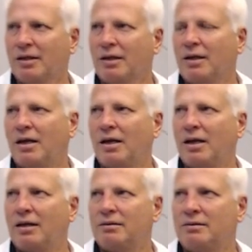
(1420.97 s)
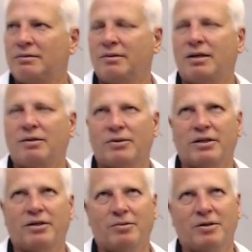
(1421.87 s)
No, I wouldn't
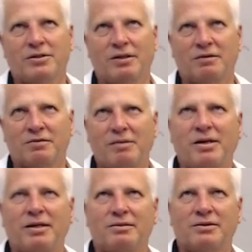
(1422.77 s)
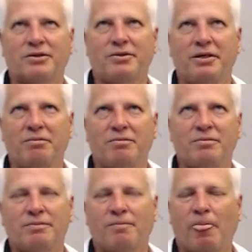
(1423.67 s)
kill myself. I might scream.
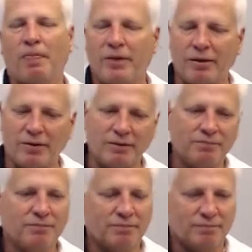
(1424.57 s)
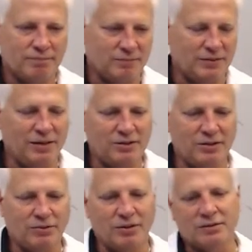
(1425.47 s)
But anyway, to answer your
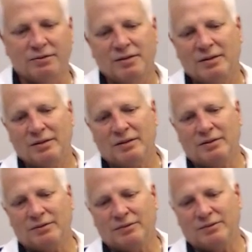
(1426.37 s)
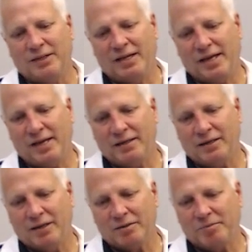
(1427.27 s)
question, we had
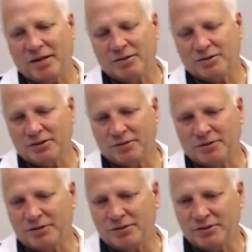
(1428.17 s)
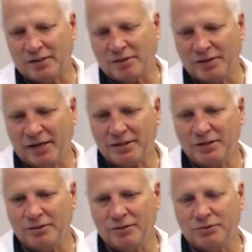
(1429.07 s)
100-pound cylinders that we had to
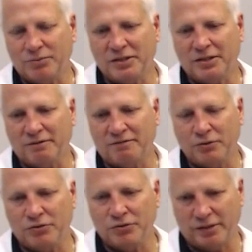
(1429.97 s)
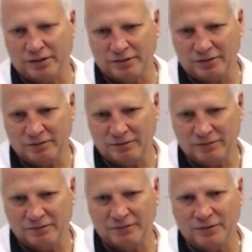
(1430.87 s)
use. We did a food trailer
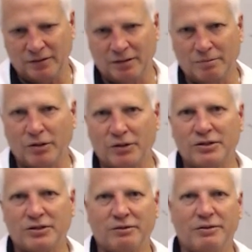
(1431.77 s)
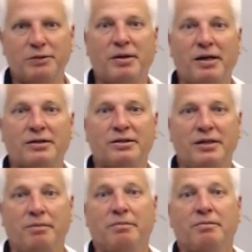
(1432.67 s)
for emergency response
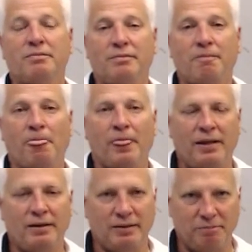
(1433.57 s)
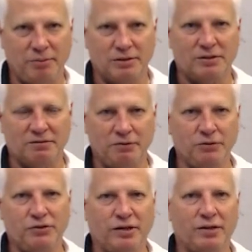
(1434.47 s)
team. They built this
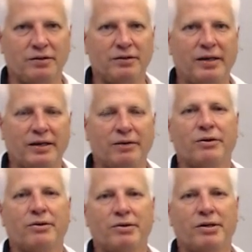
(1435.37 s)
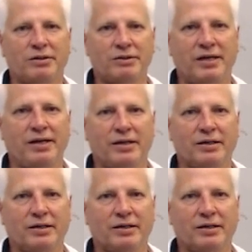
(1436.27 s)
food trailer that they were going to take,